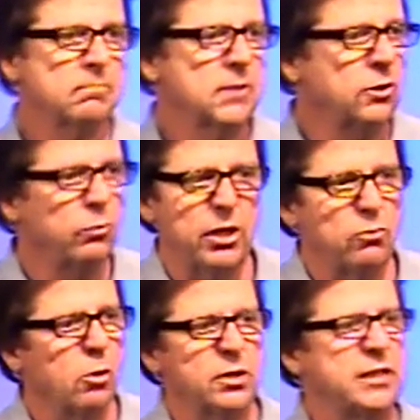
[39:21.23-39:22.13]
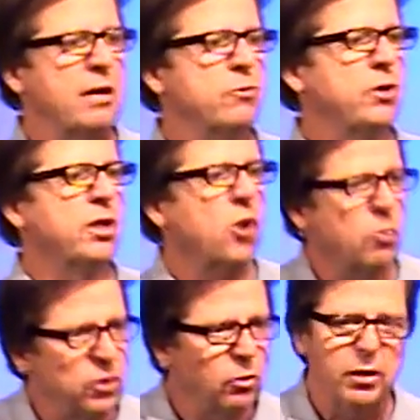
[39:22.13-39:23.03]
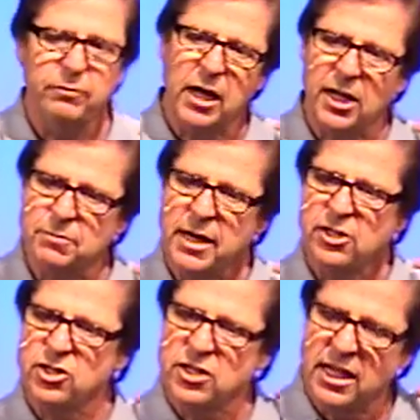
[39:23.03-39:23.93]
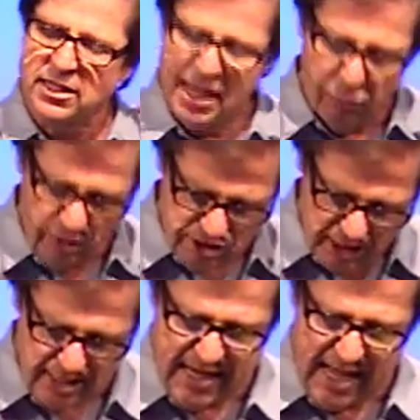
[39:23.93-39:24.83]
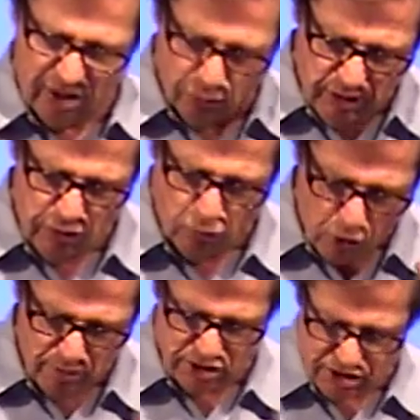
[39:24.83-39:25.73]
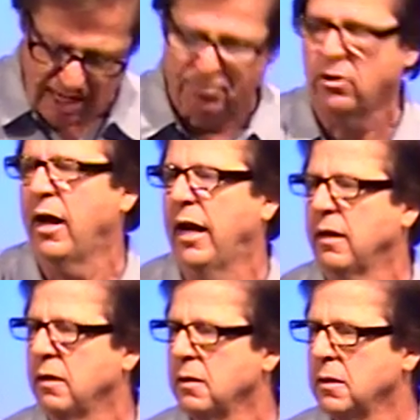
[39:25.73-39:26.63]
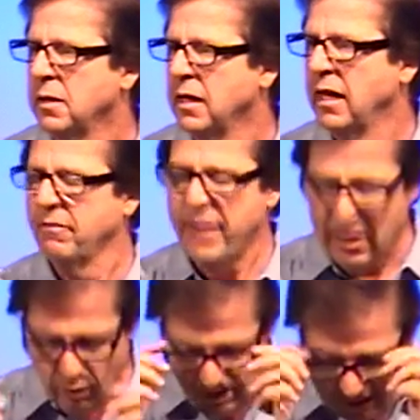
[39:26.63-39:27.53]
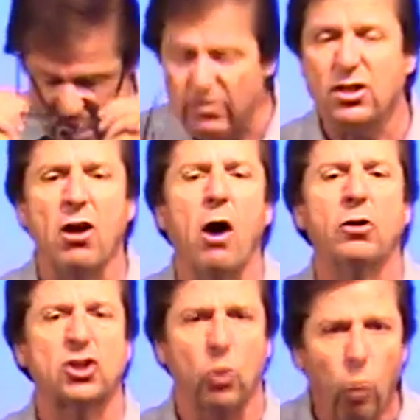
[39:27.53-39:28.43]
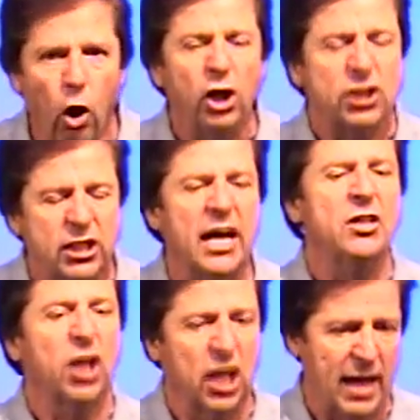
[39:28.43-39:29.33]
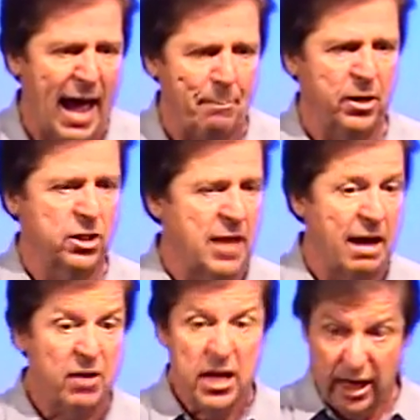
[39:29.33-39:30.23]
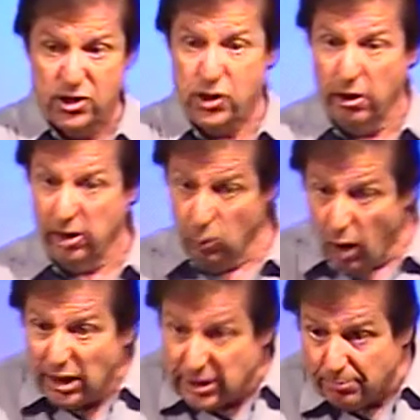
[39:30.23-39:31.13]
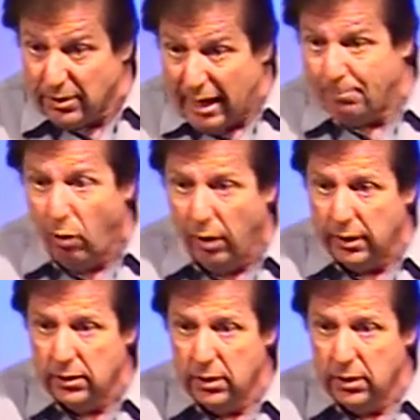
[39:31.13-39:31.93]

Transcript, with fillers: You read Romans 8 when you get home. You don't believe God's mighty, just take time to read. Sit down and read Romans chapter 8. In fact, what David thought was the worst thing that could happen in his life, and certainly was up to that point,